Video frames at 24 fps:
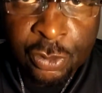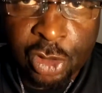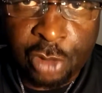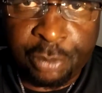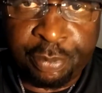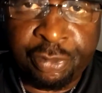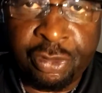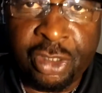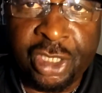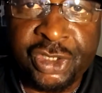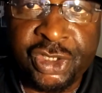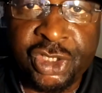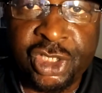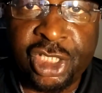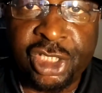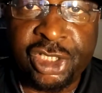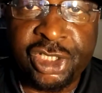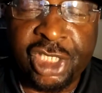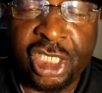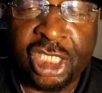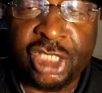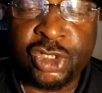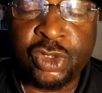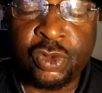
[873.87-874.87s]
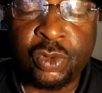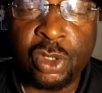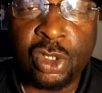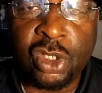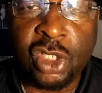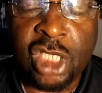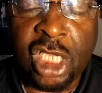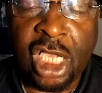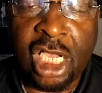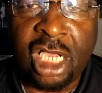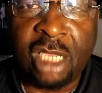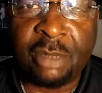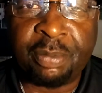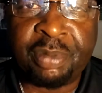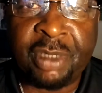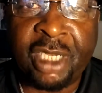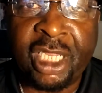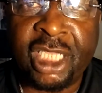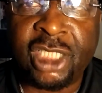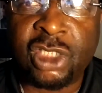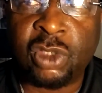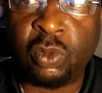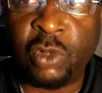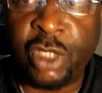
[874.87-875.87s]
the prison industrial
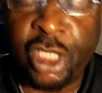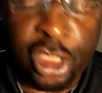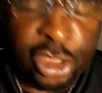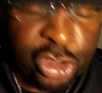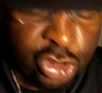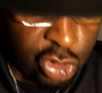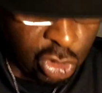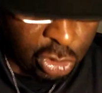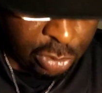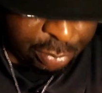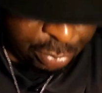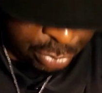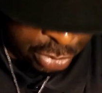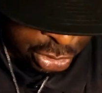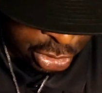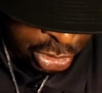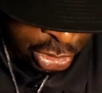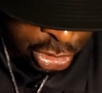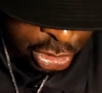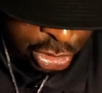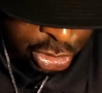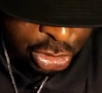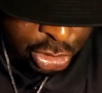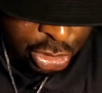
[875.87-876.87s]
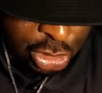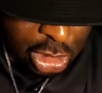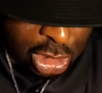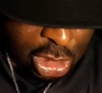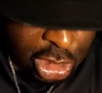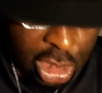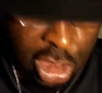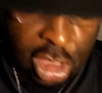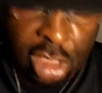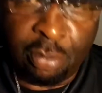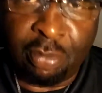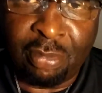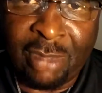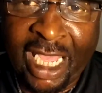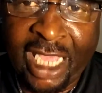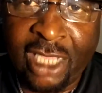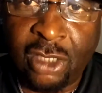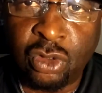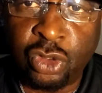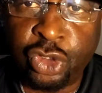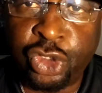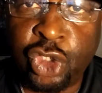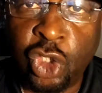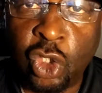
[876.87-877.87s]
complex where
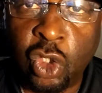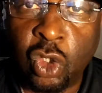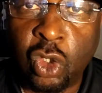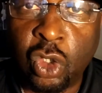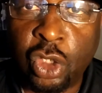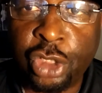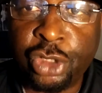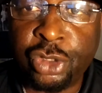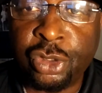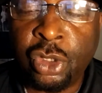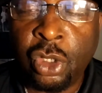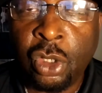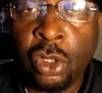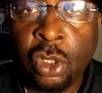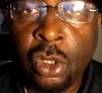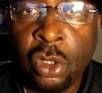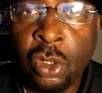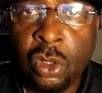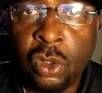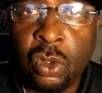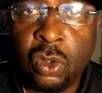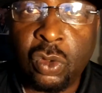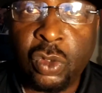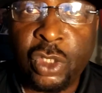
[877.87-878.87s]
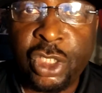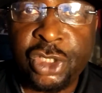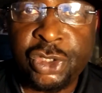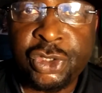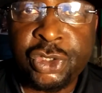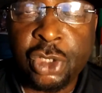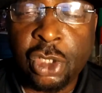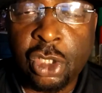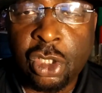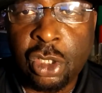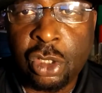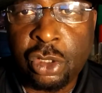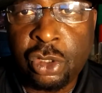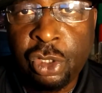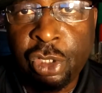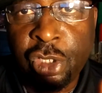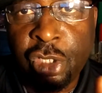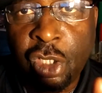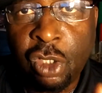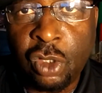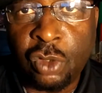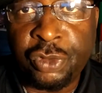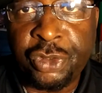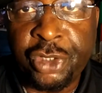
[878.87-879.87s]
Michael Jordan, who is, you
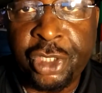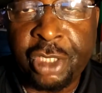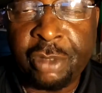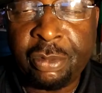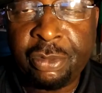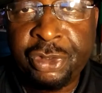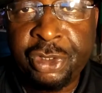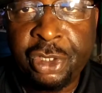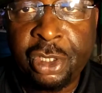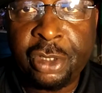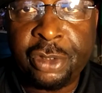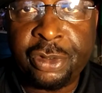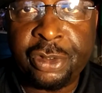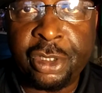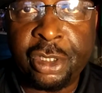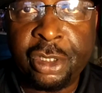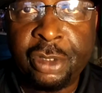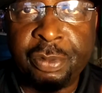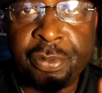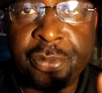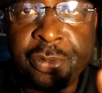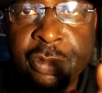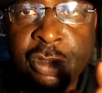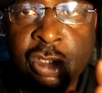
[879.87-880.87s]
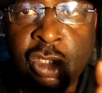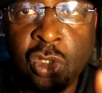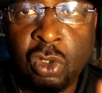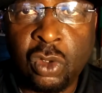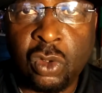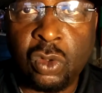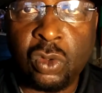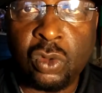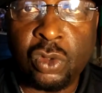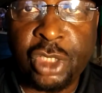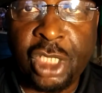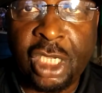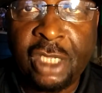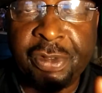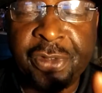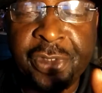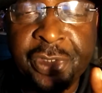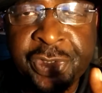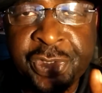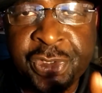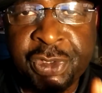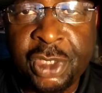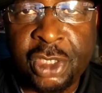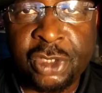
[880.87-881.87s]
know, the coon of
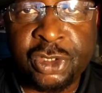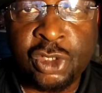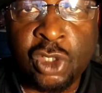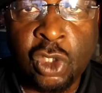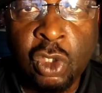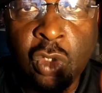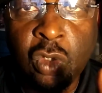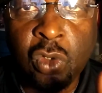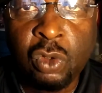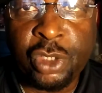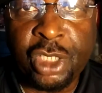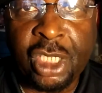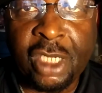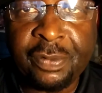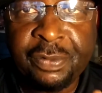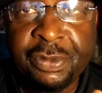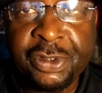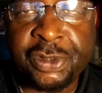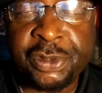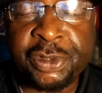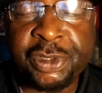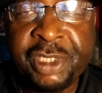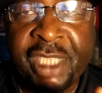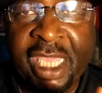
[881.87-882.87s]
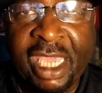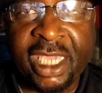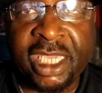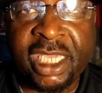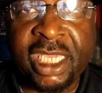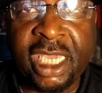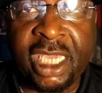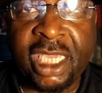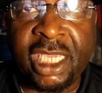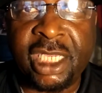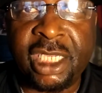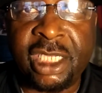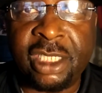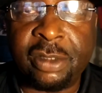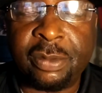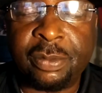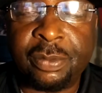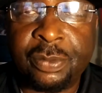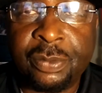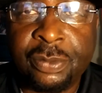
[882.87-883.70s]
this decade,